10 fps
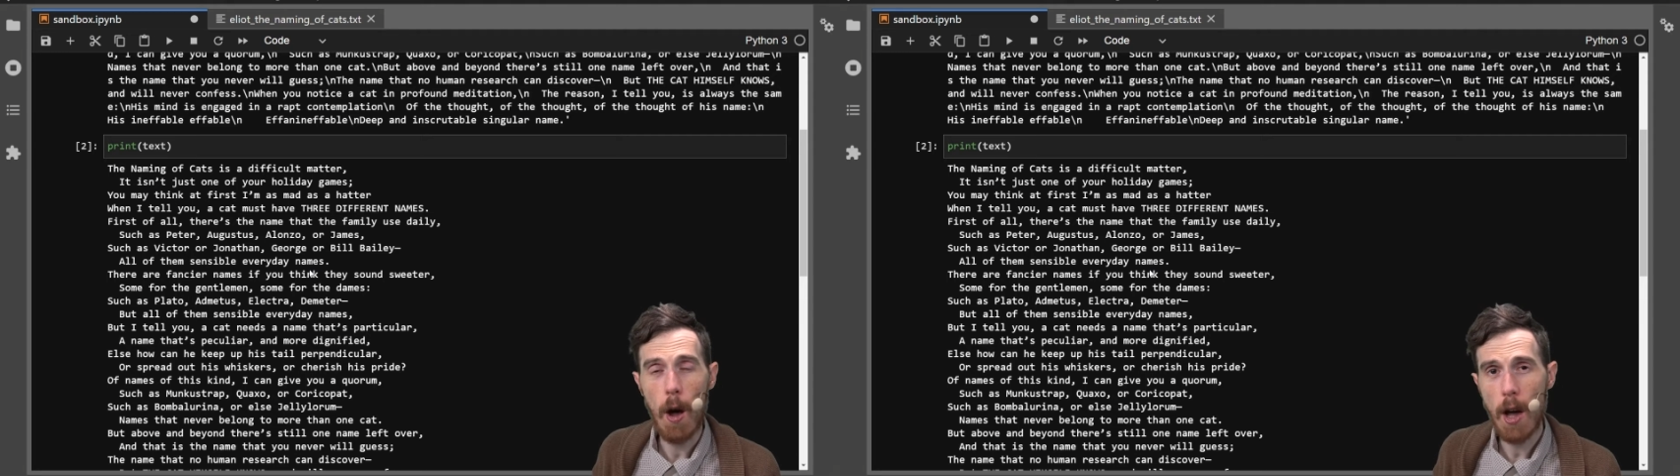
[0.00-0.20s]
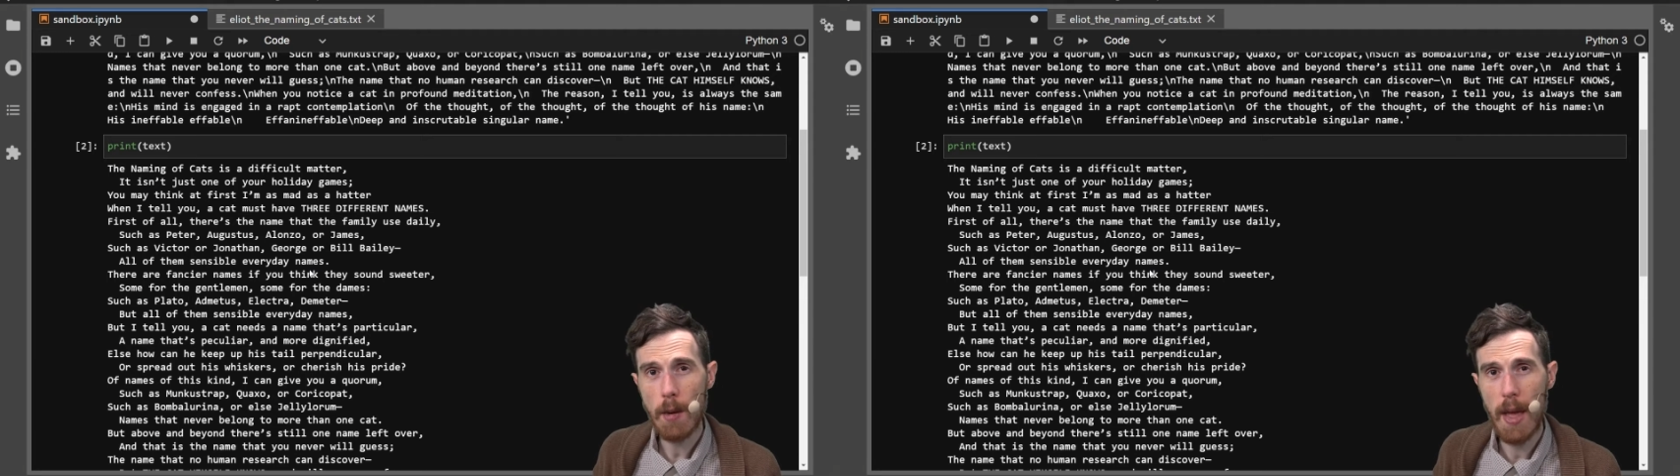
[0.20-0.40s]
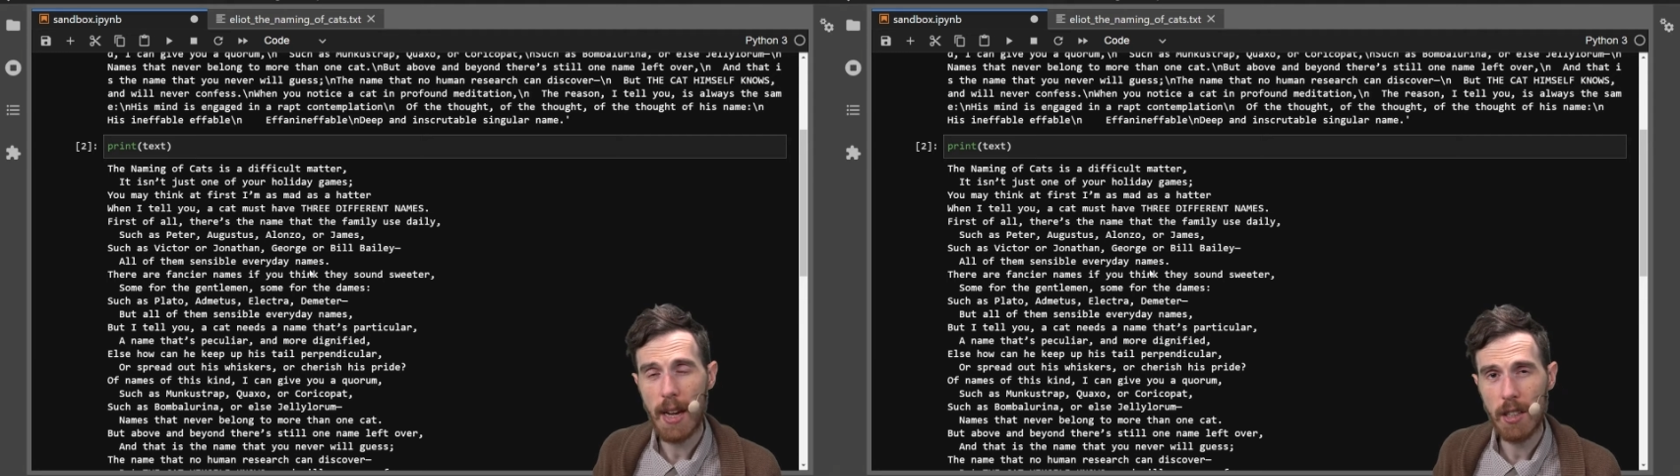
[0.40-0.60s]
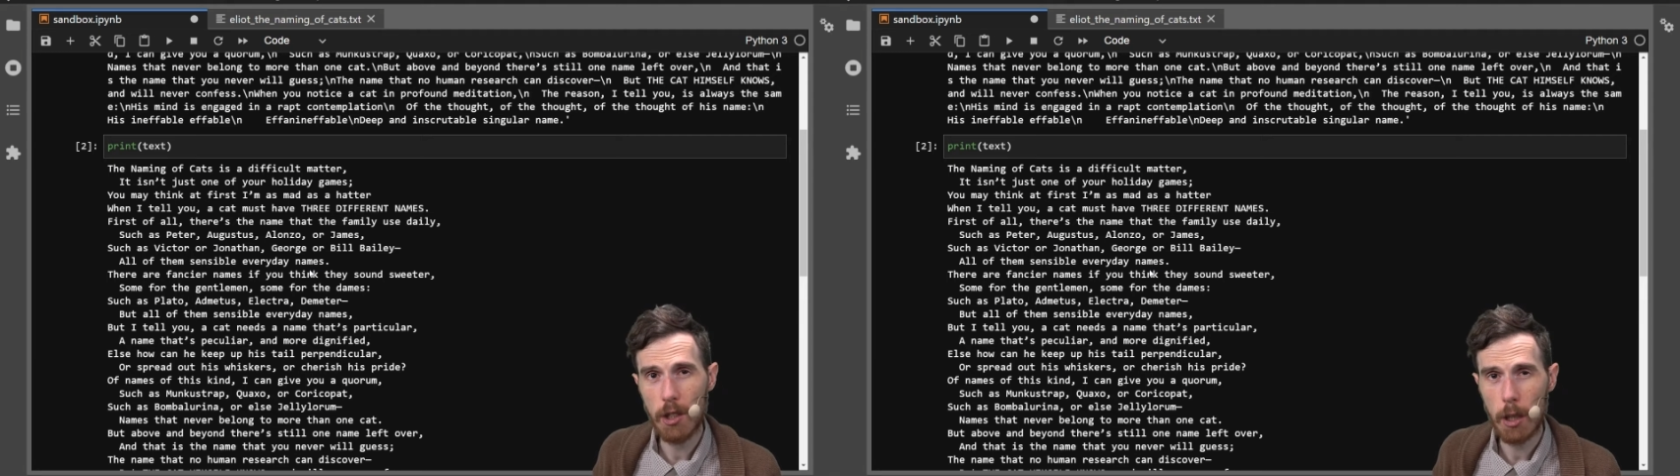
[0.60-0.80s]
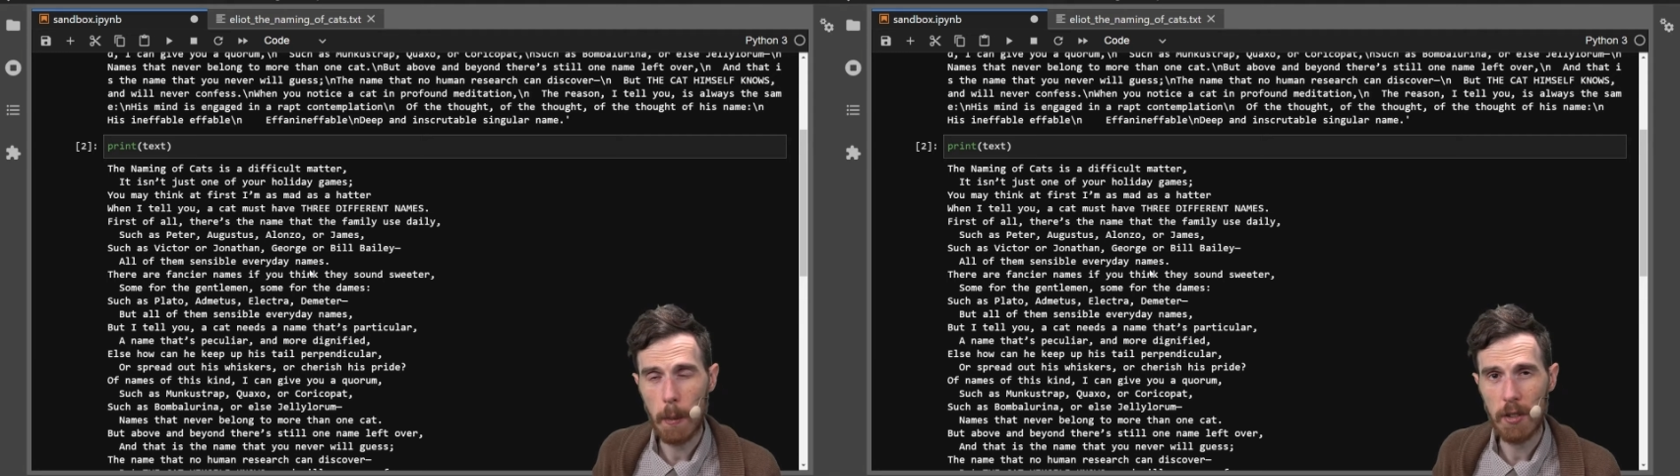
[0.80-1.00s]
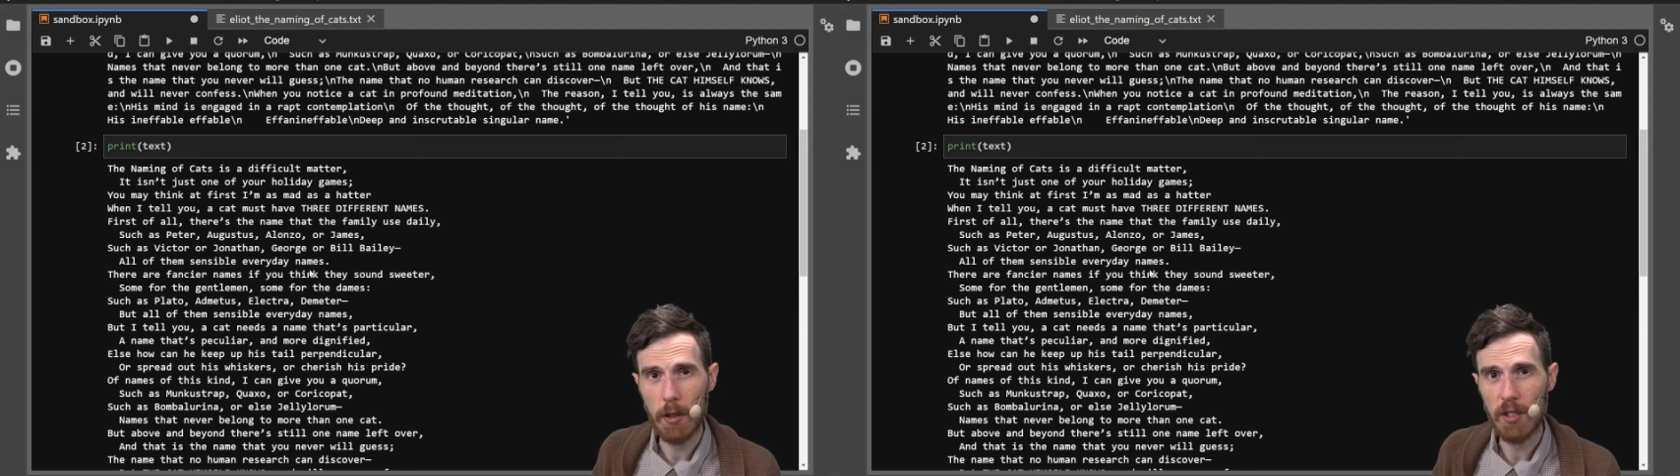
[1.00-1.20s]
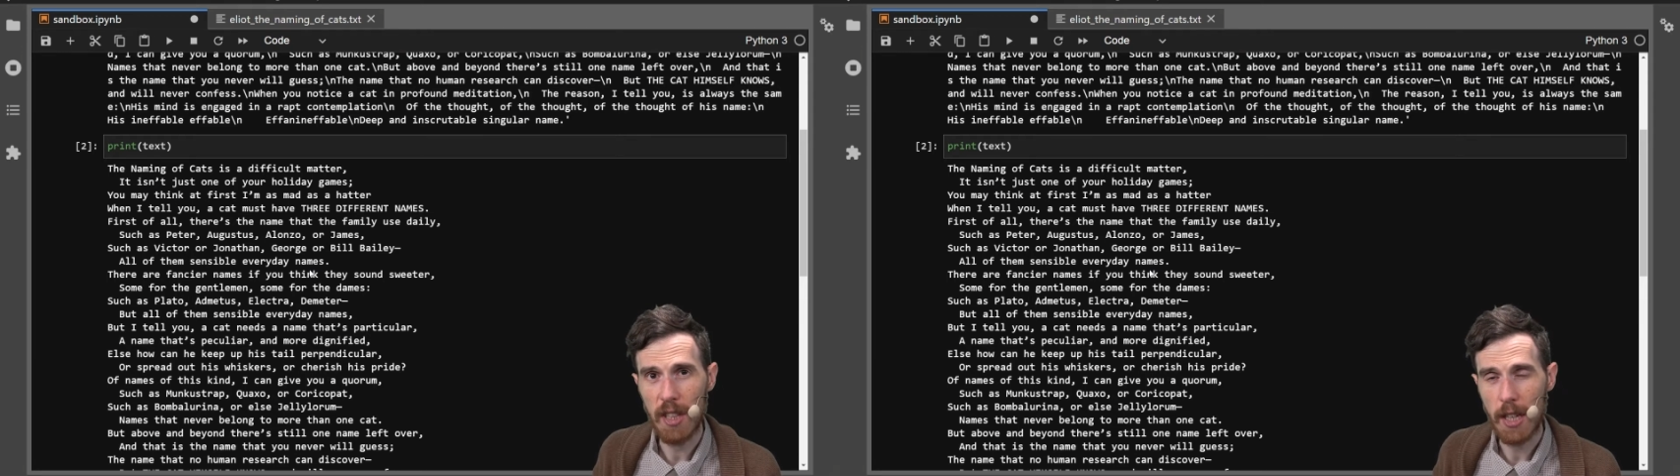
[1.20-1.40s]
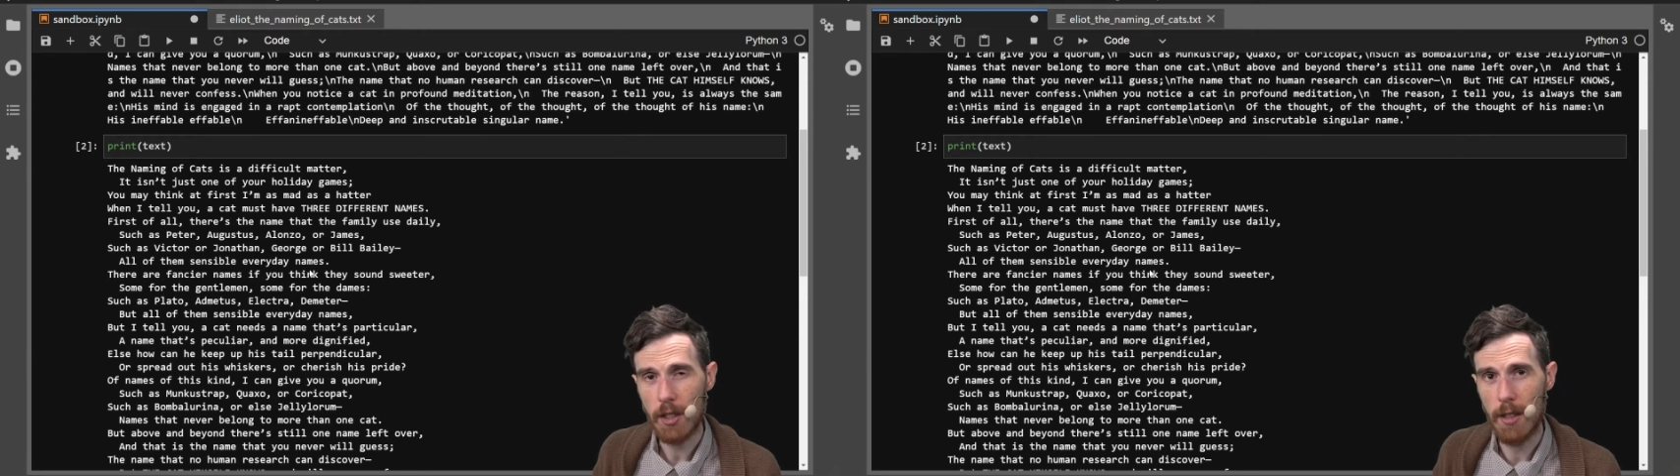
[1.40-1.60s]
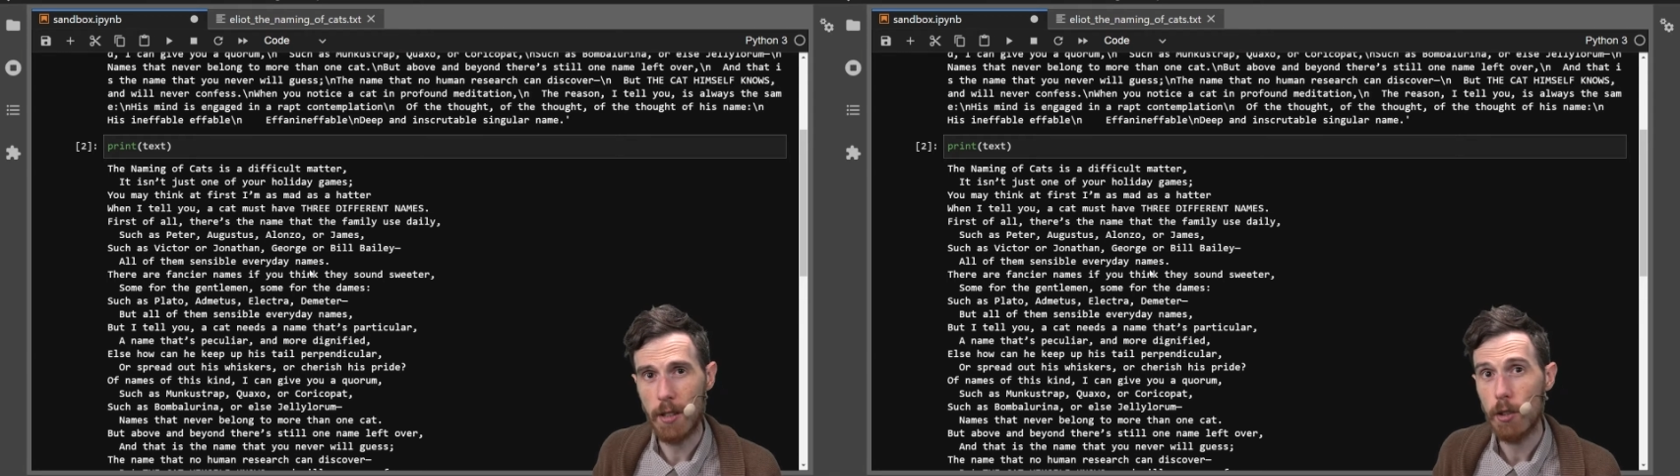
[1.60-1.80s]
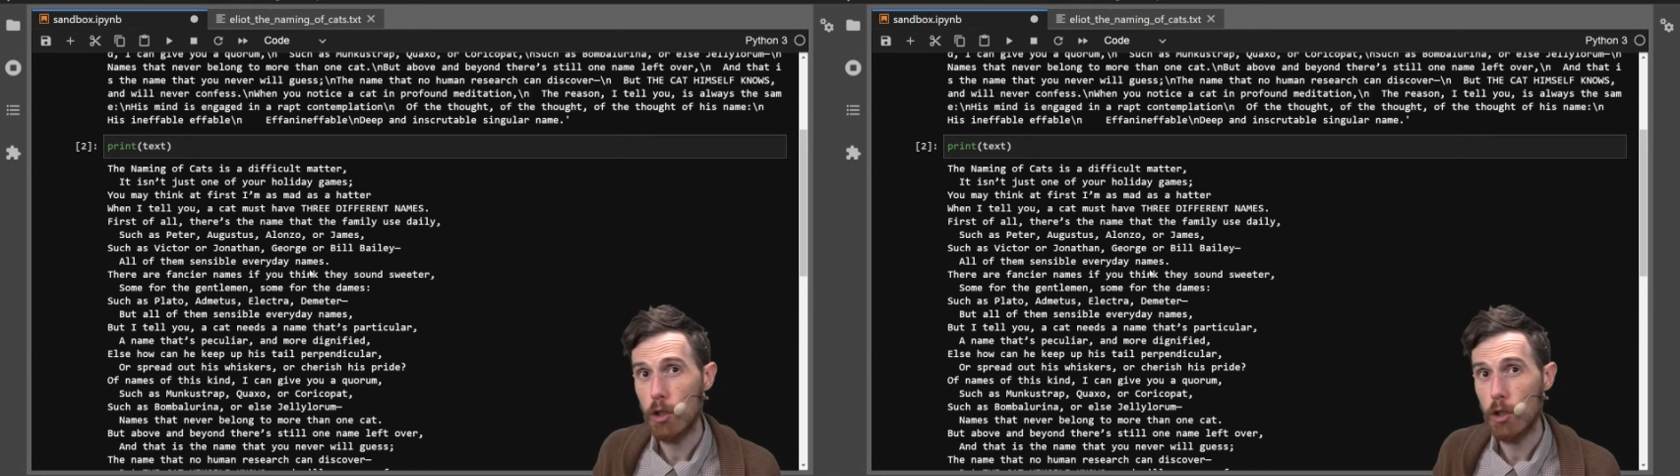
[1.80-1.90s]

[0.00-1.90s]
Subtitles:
automatically interprets those /n's